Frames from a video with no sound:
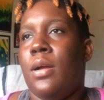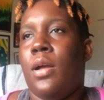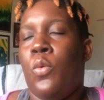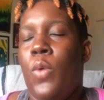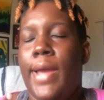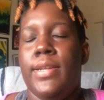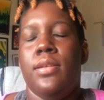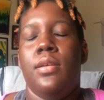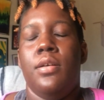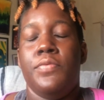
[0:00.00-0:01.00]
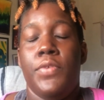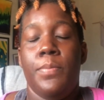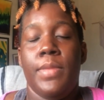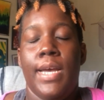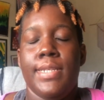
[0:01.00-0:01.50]
winding down from
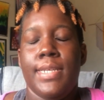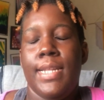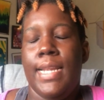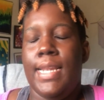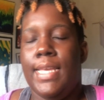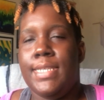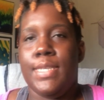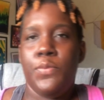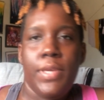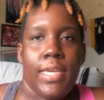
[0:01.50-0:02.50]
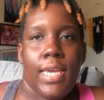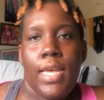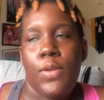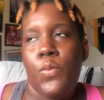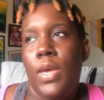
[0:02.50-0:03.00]
that lazy
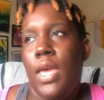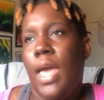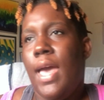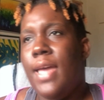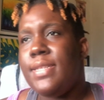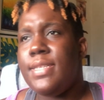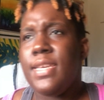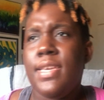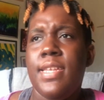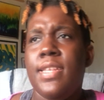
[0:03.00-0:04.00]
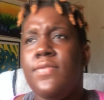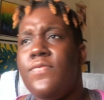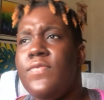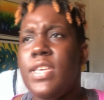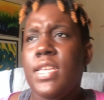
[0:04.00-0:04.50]
weekend where I didn't
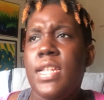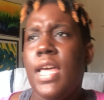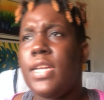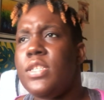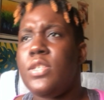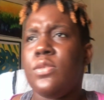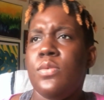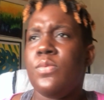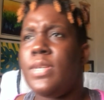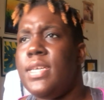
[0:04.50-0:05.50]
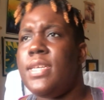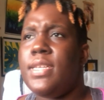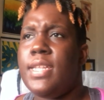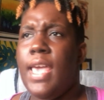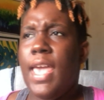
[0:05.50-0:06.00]
feel like
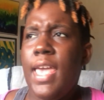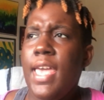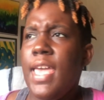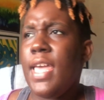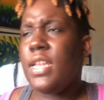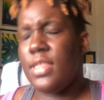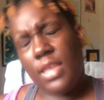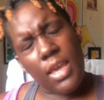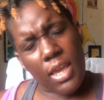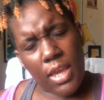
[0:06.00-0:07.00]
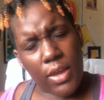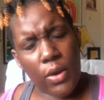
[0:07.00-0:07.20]
doing anything.